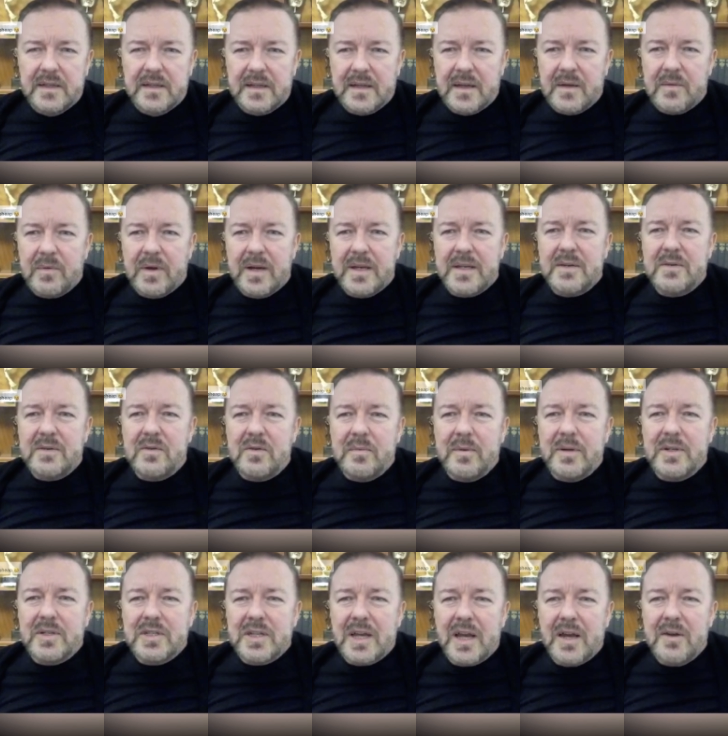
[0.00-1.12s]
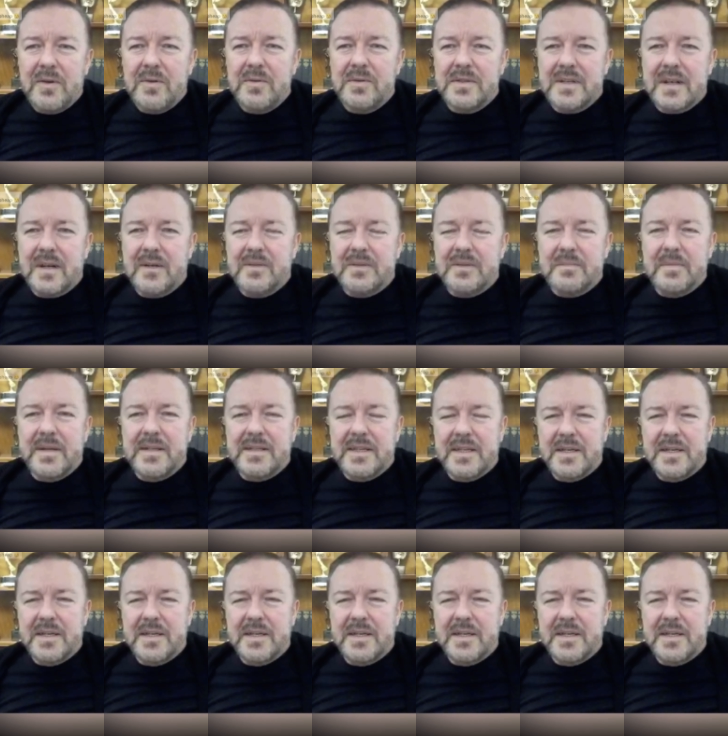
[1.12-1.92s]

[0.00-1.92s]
Can't wait to do all my shows that I was meant to